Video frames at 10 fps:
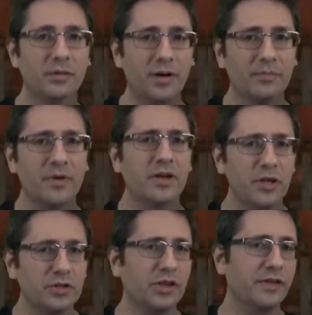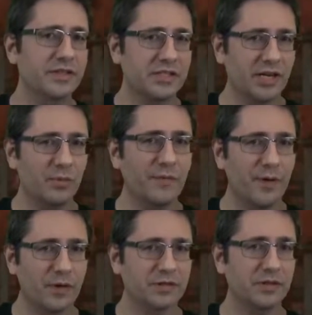Well, usually on this channel we
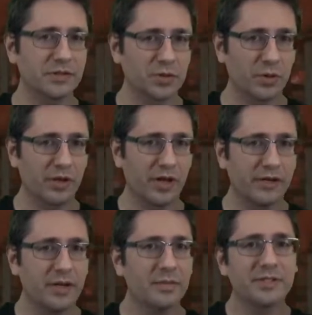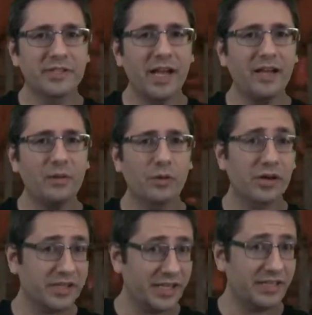focus on the storyline, but today we're
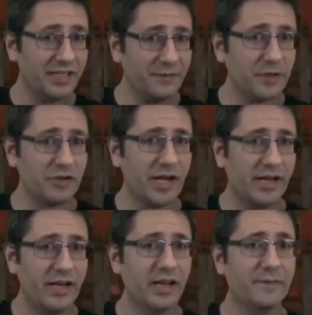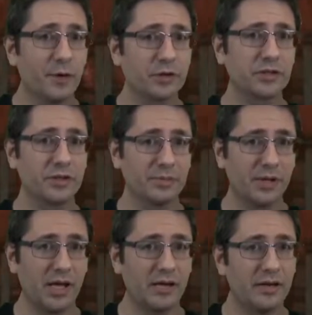going to take a different track and focus on the
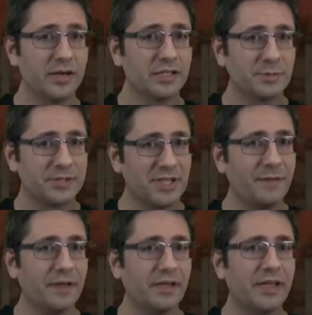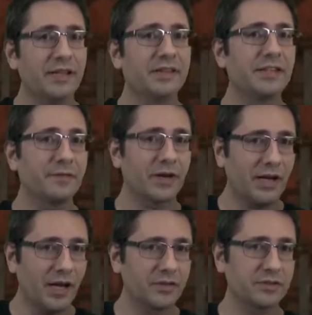blood. Specifically, the different
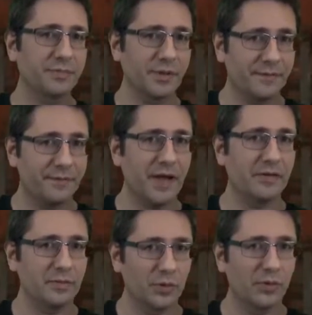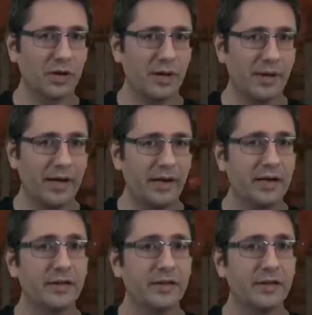colors of blood found in Mortal Kombat.